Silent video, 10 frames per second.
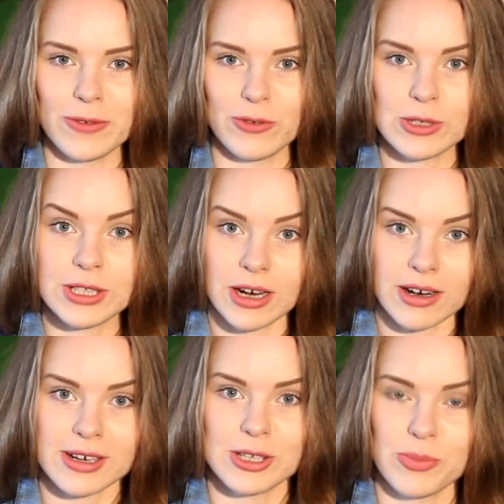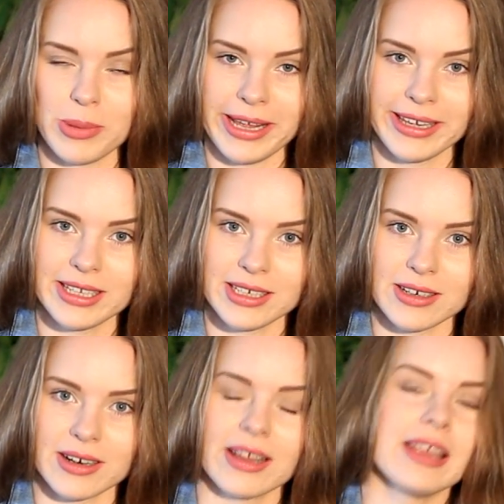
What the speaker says: if you start to play guitar,